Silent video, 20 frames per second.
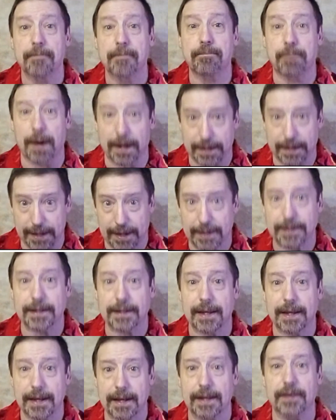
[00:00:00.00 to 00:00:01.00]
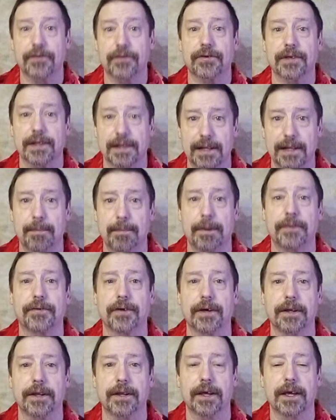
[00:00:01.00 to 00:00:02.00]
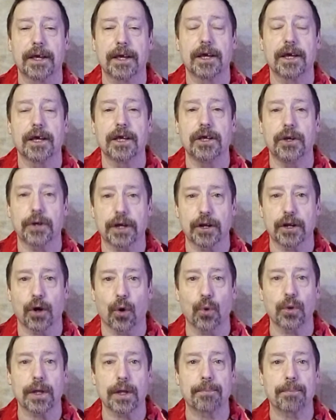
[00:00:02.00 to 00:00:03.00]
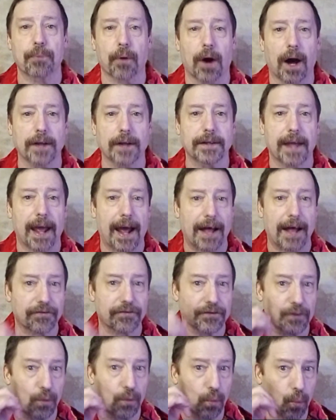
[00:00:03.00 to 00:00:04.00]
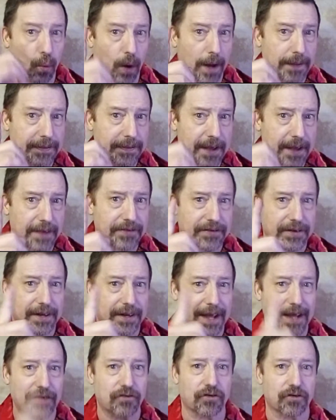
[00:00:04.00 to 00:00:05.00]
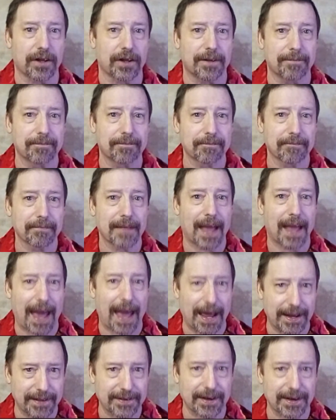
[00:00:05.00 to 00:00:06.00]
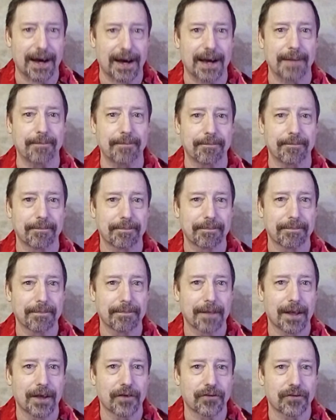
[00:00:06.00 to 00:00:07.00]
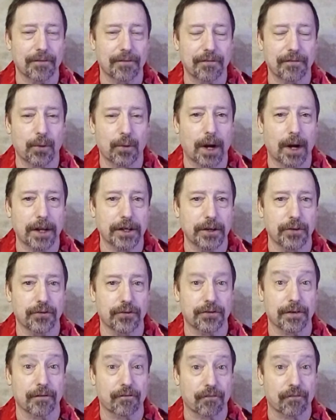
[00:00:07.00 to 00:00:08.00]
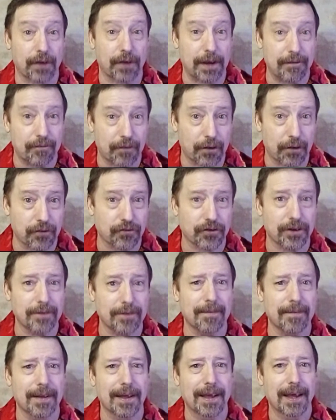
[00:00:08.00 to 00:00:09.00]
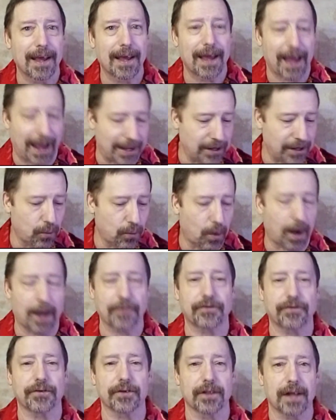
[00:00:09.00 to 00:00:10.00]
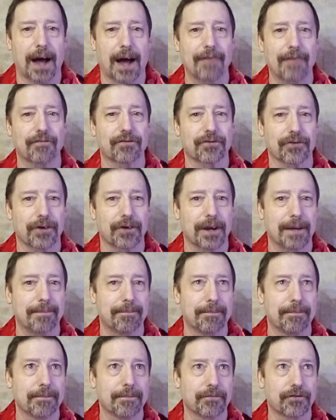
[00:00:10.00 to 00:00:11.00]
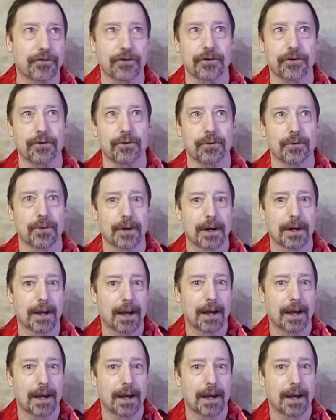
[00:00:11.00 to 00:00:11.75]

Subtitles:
but it is limited. You can only broadcast to one destination at a time. So if you want to use the free version and you want to live stream to